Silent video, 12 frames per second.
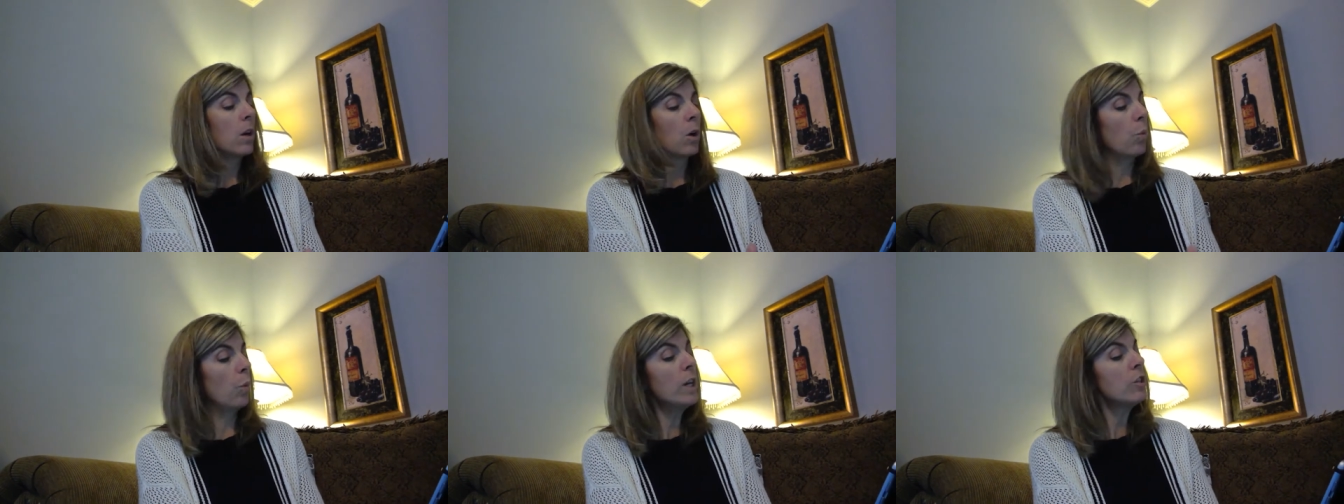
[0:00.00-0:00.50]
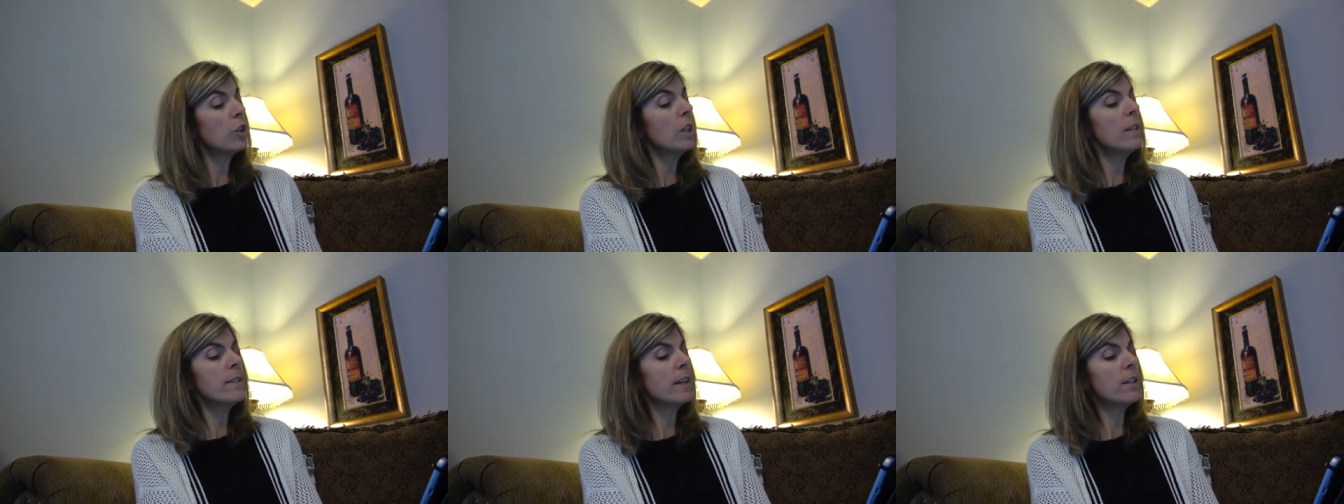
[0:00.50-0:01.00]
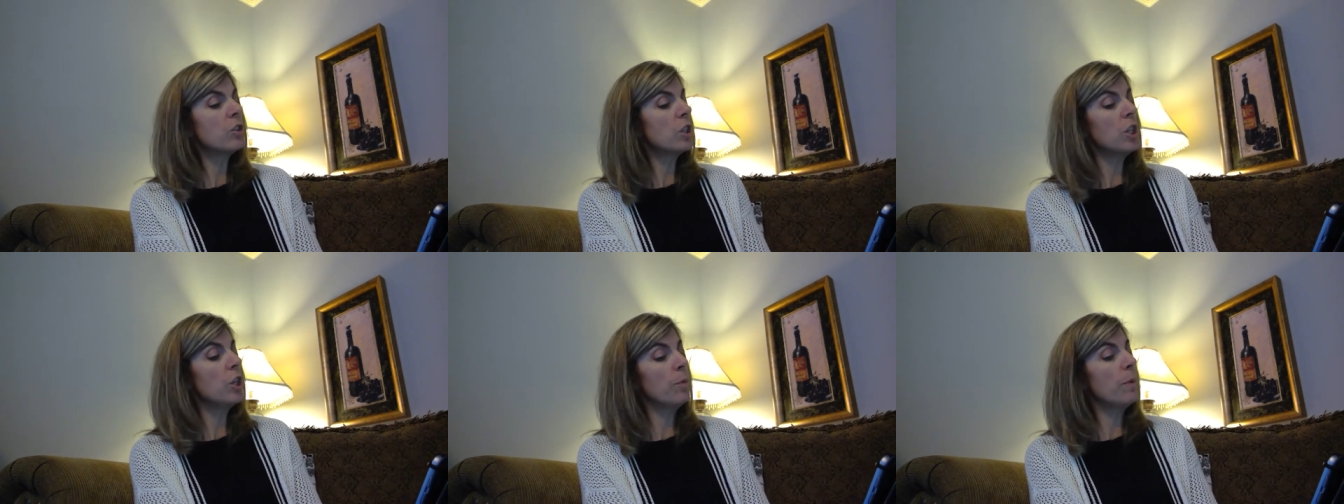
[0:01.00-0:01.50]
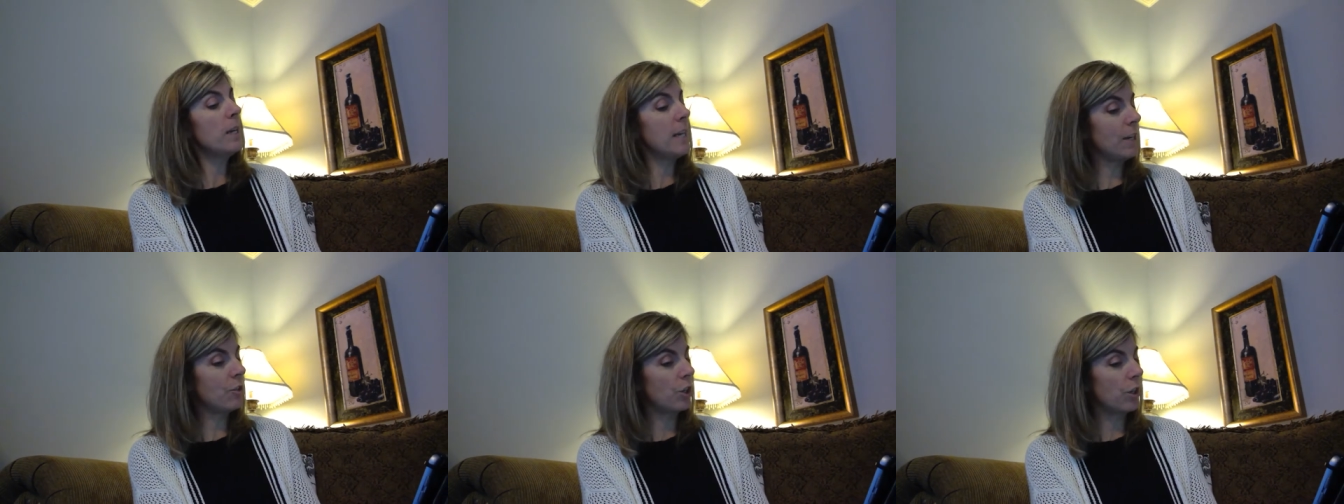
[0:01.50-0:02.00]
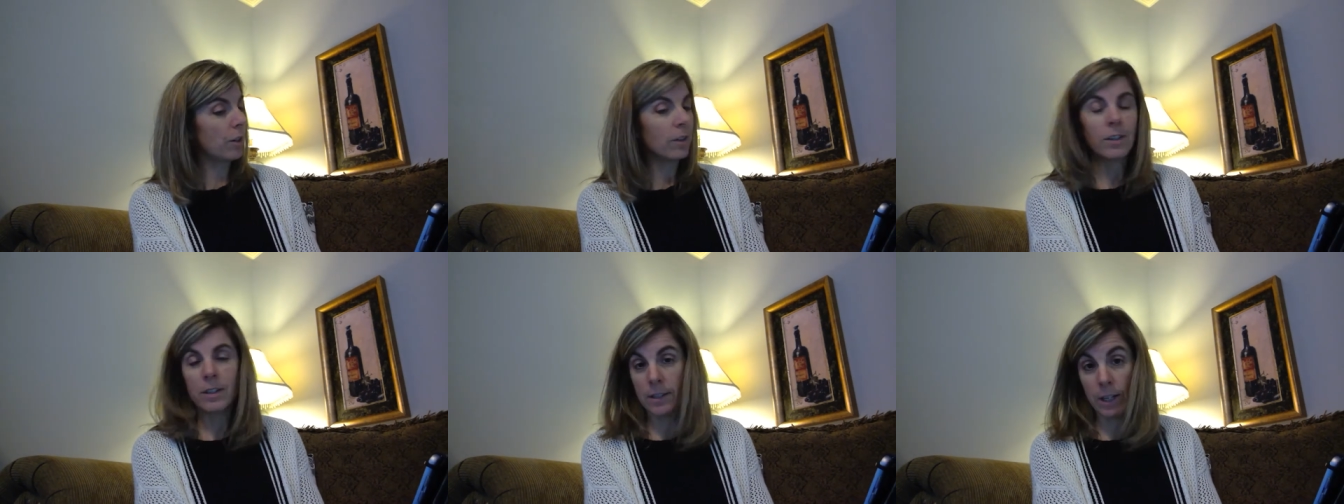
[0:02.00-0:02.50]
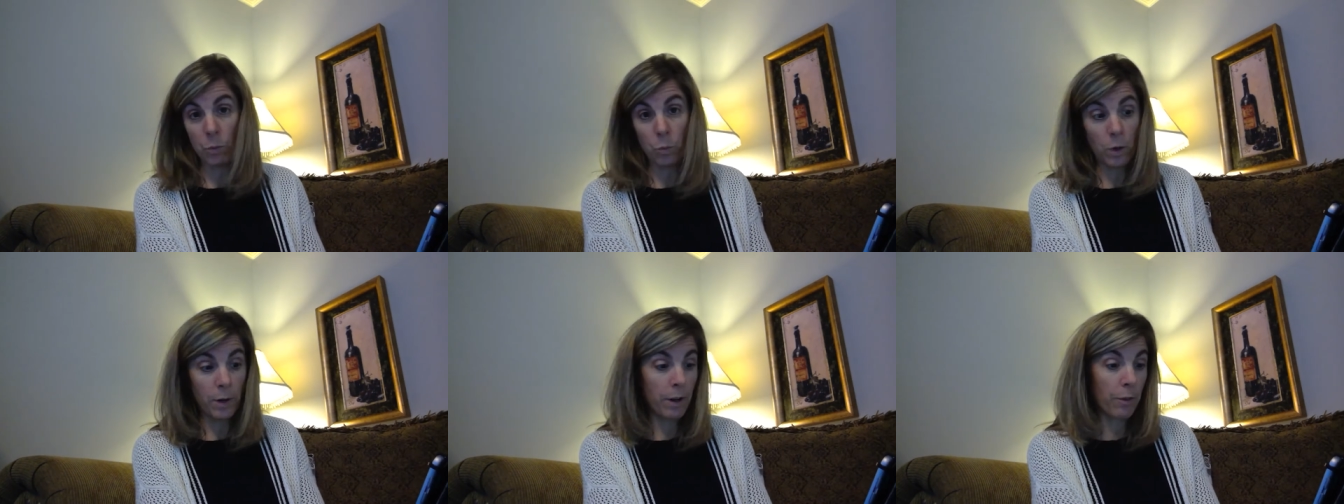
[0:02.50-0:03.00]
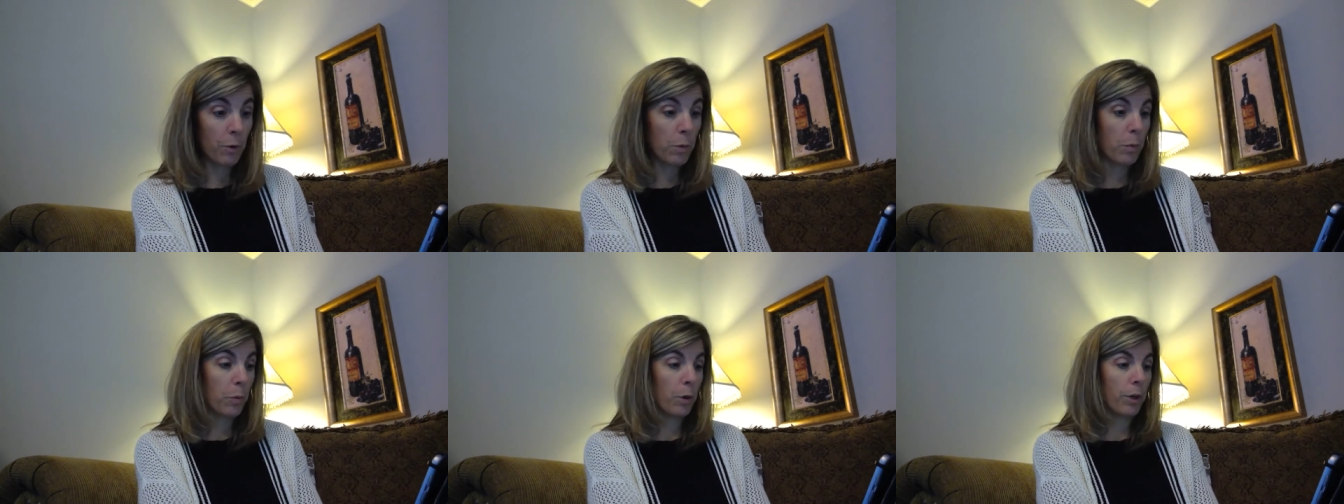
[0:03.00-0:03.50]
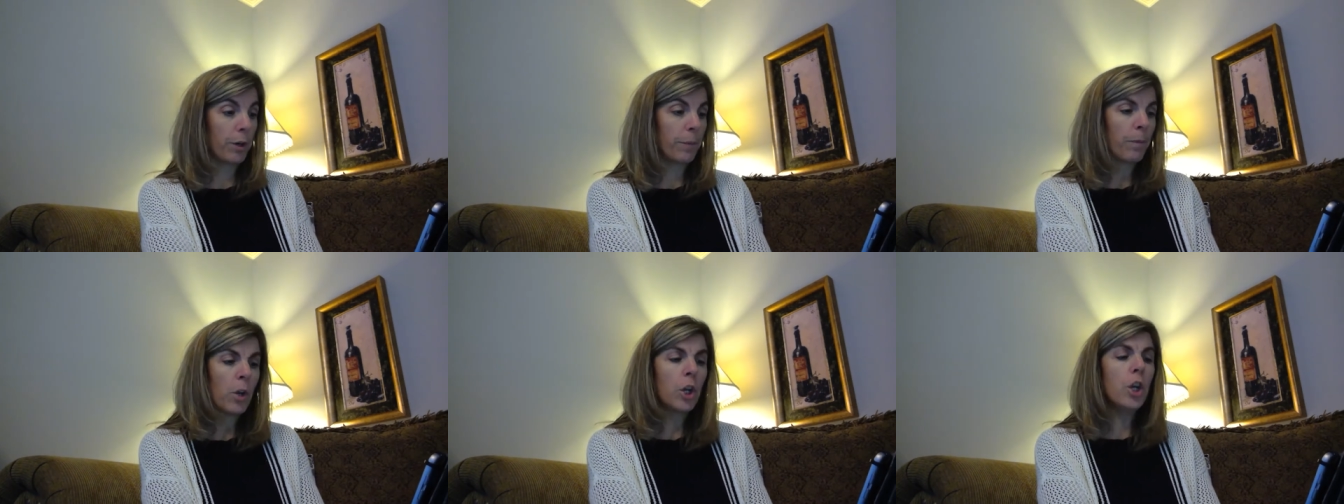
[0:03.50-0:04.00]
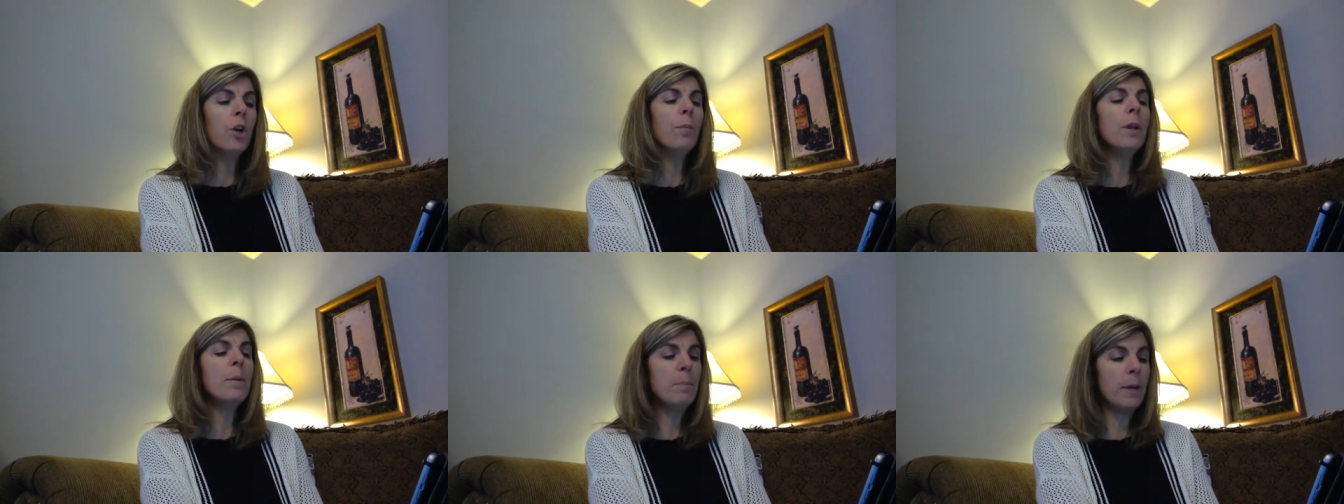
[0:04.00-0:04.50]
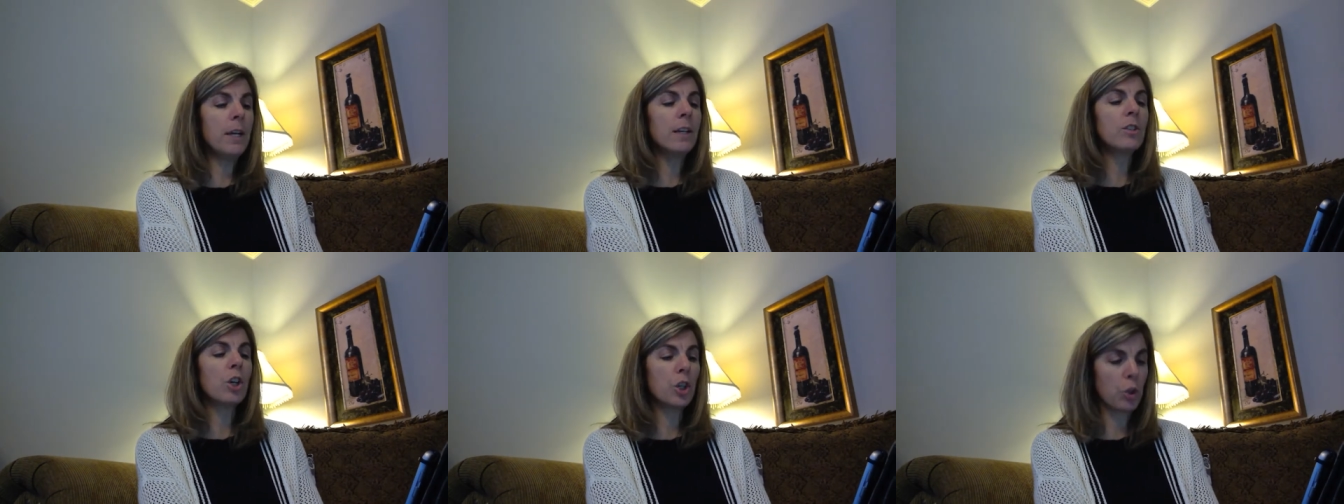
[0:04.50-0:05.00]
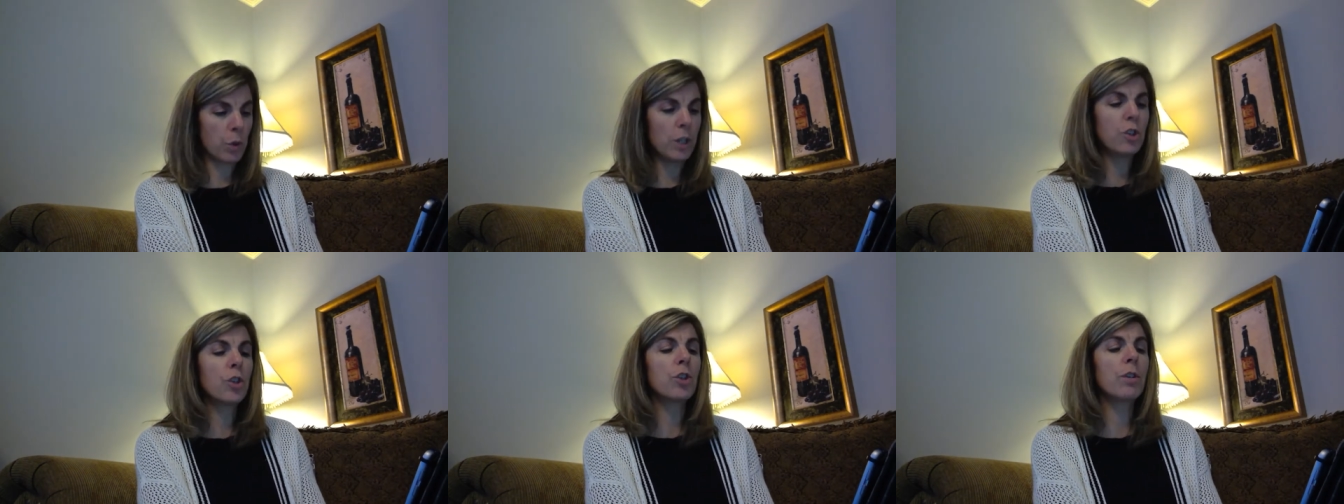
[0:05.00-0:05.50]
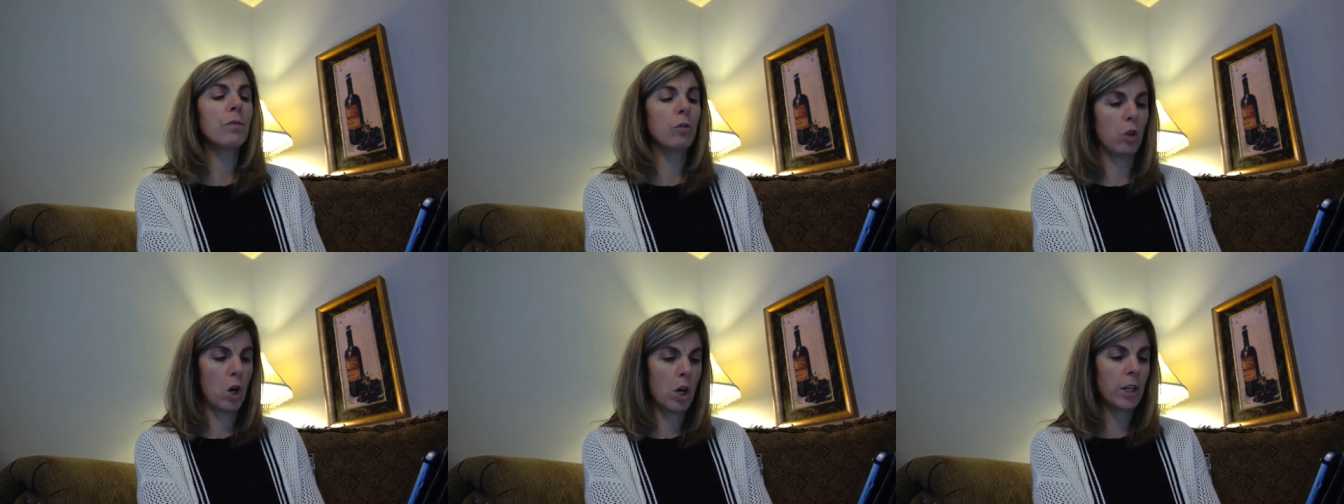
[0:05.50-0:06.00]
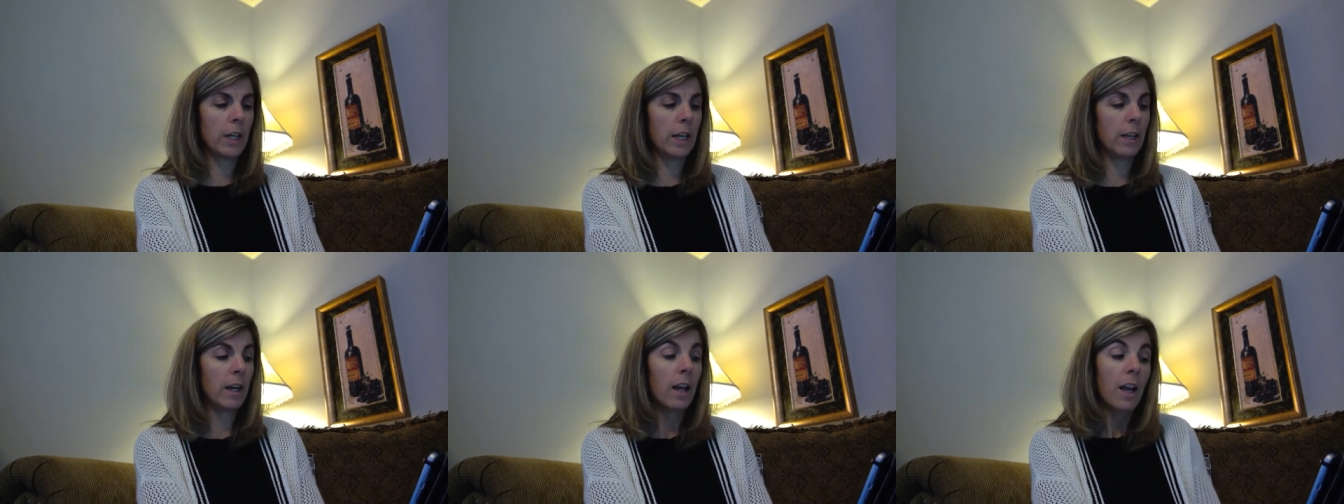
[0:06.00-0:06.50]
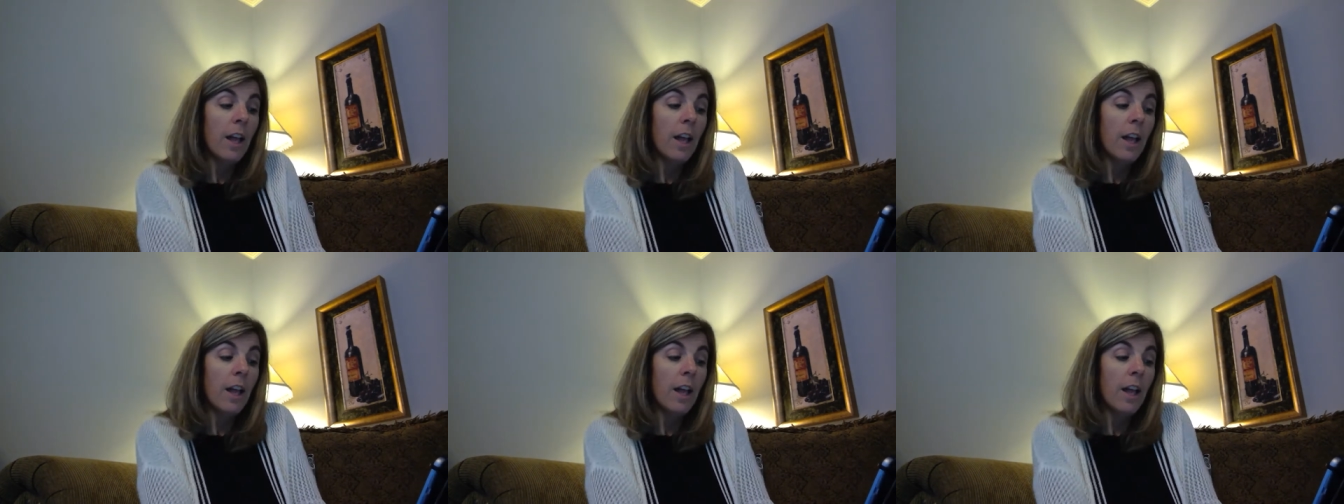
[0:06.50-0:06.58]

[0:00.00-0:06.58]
Which leads us to human nature, said one other reporter. Human beings are creatures of longing.